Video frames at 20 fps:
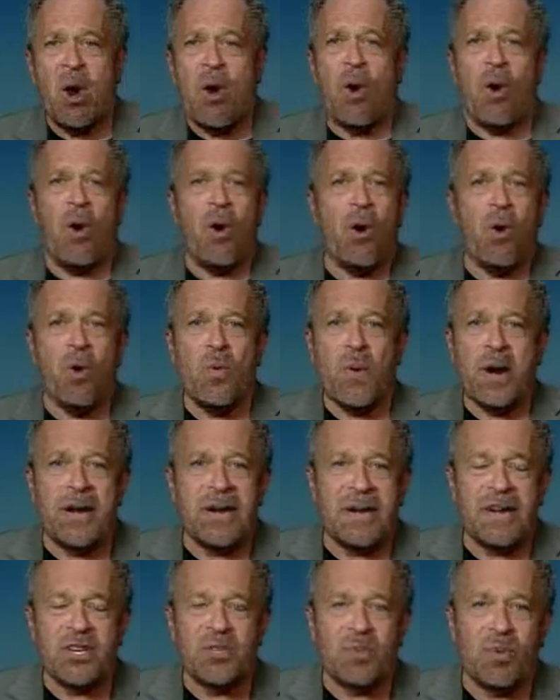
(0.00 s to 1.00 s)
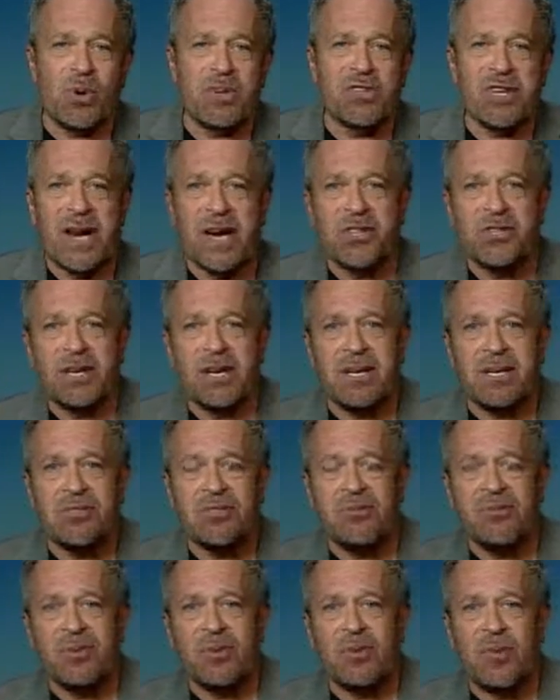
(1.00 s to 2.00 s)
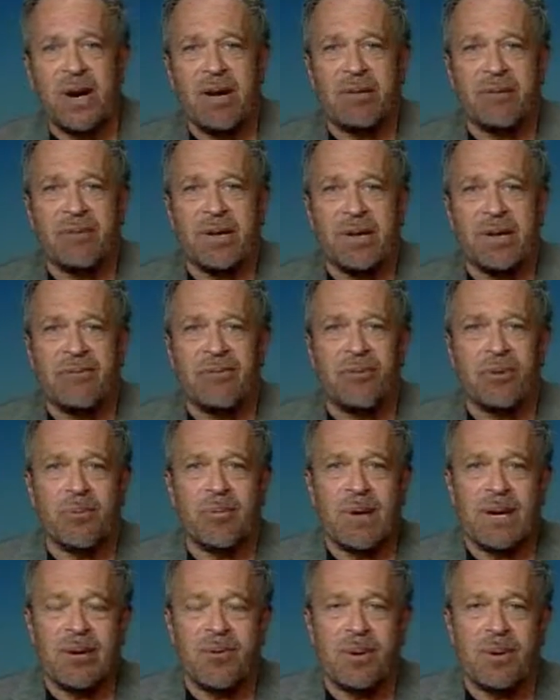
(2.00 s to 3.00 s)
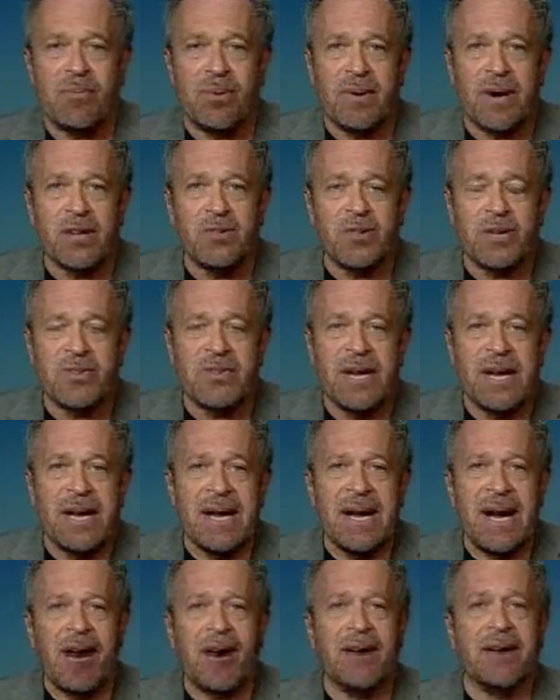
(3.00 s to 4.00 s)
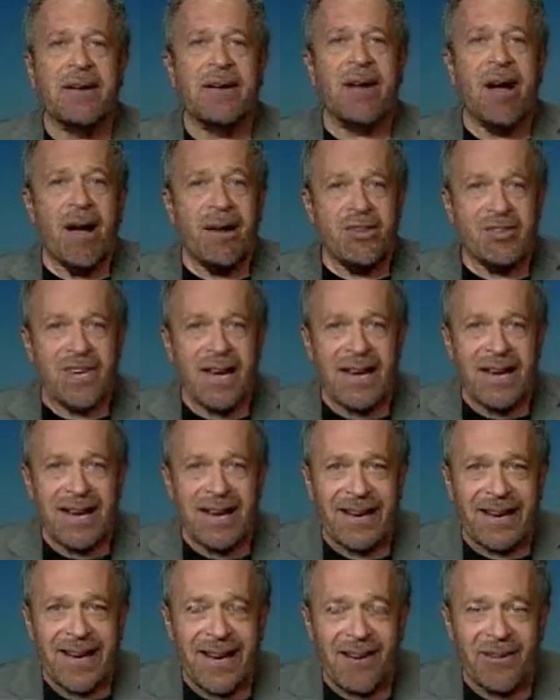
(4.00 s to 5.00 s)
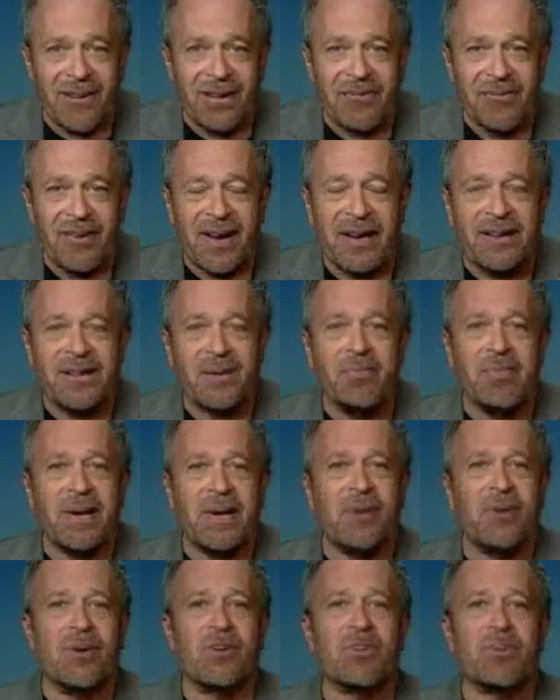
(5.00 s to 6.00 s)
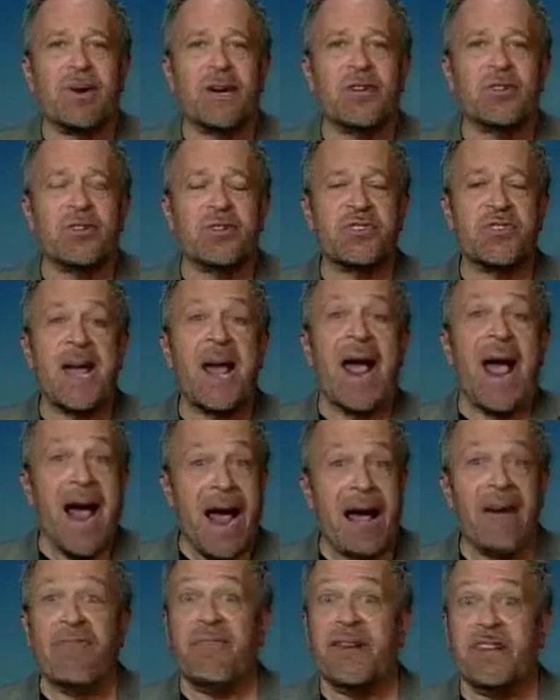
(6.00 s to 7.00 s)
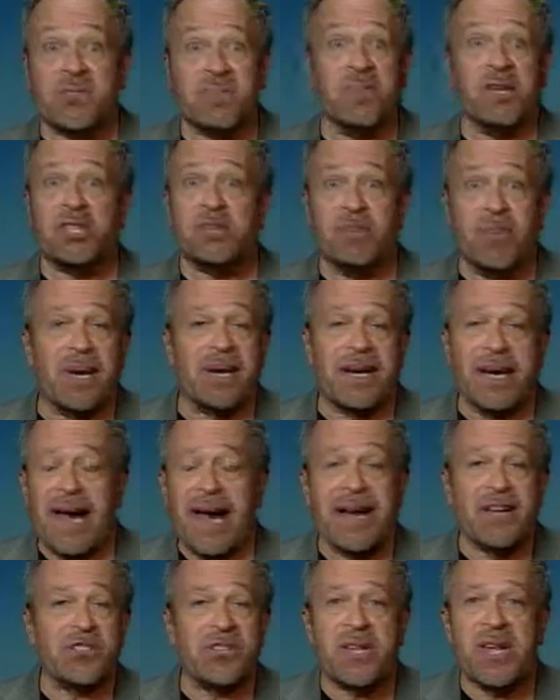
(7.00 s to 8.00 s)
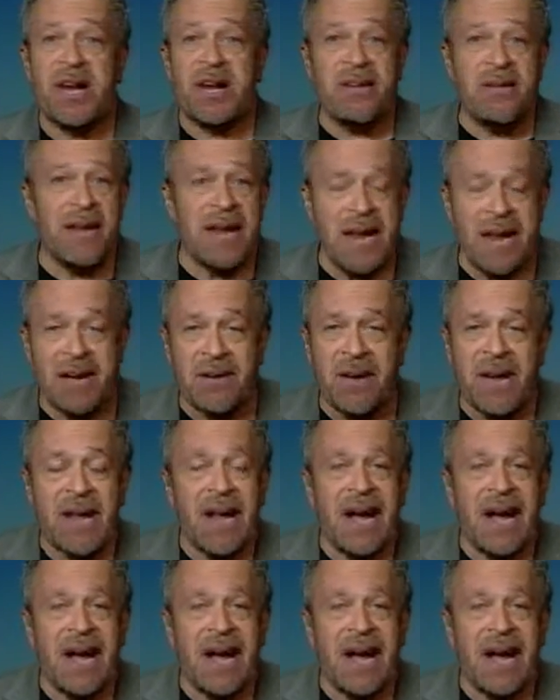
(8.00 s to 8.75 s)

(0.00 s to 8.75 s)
all we need is more tax cuts for the wealthy and for big corporations are not taking account of the fact that big corporations have as much money as they need.